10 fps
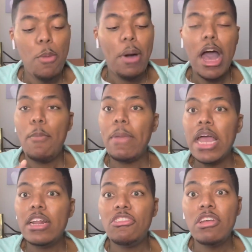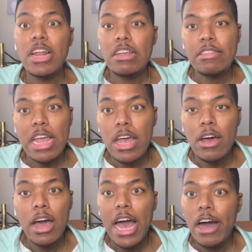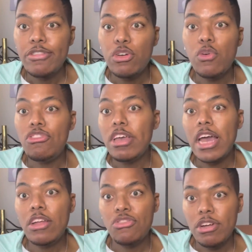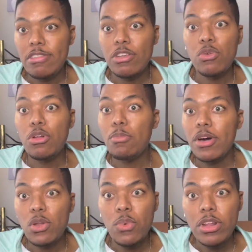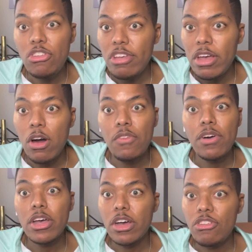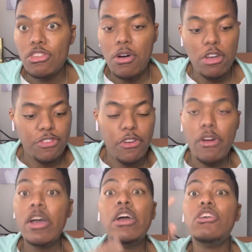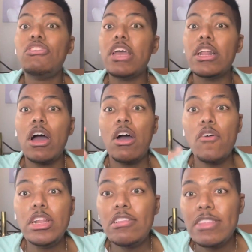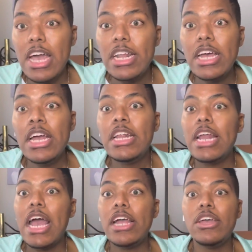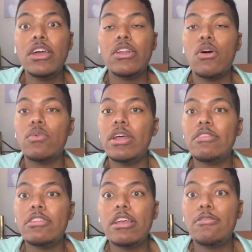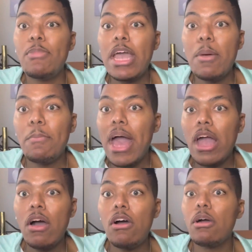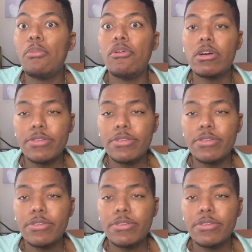by a man that she let stay in her house who she had trusted, who the mother went to jail over a gun charge for. She had already stated that, this man, Mike Hagerbrook,